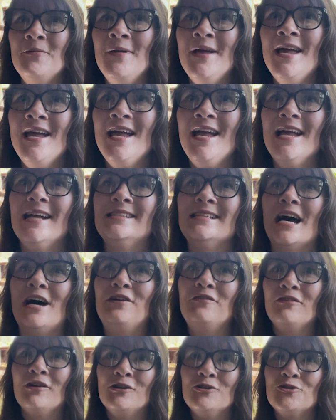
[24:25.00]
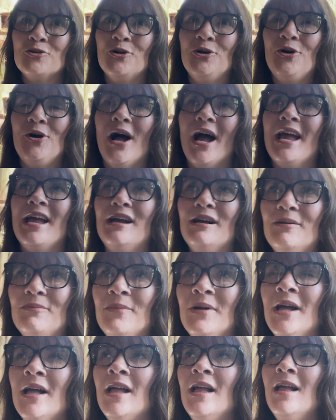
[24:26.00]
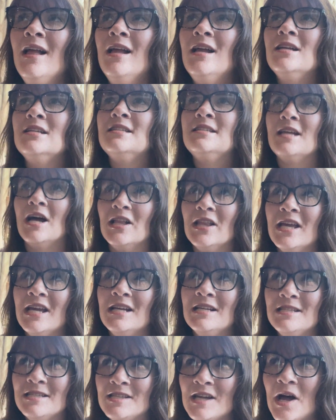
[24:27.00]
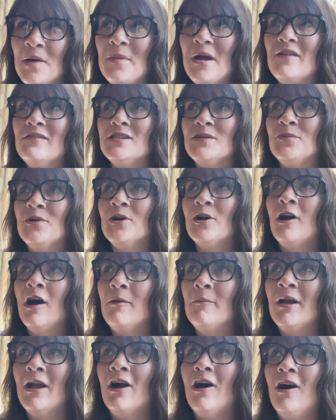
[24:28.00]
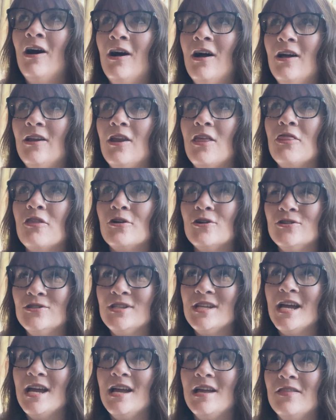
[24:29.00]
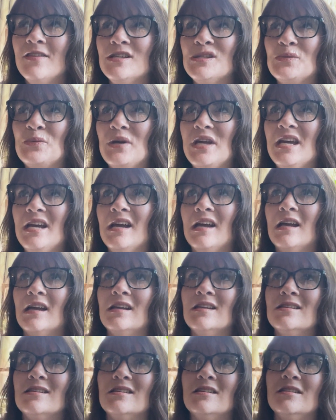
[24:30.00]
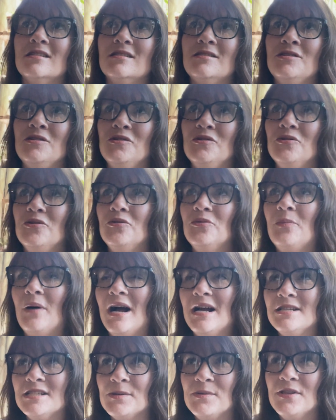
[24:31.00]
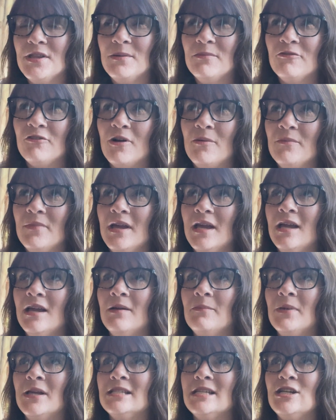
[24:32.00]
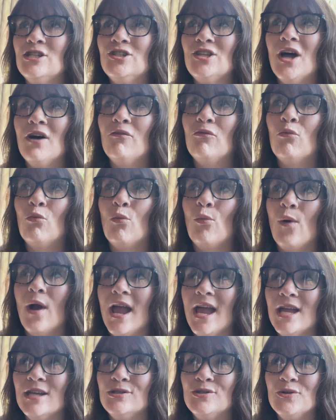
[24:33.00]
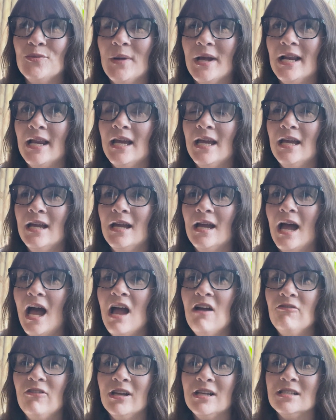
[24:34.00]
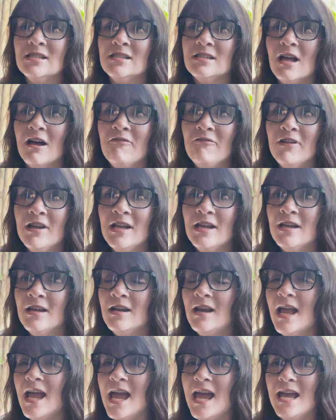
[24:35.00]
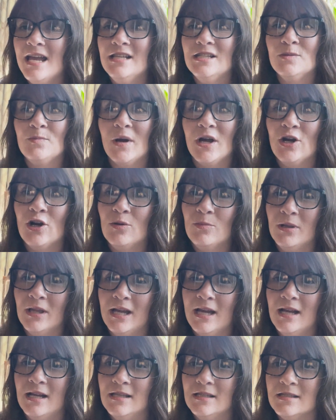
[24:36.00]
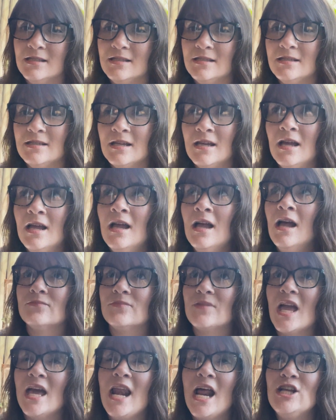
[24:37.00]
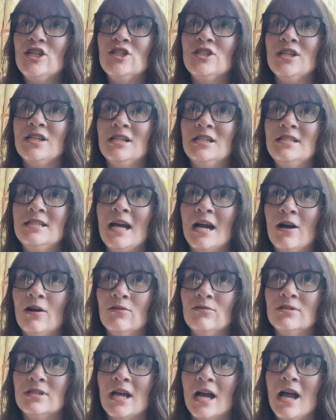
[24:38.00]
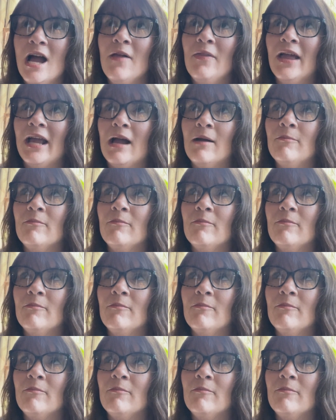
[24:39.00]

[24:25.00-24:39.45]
me. It's out of control. I am selling some. I have someone coming on Thursday this week to buy some of them from me because I just have way too many. I have like 7, 8 spider plants and I just need to downsize. Like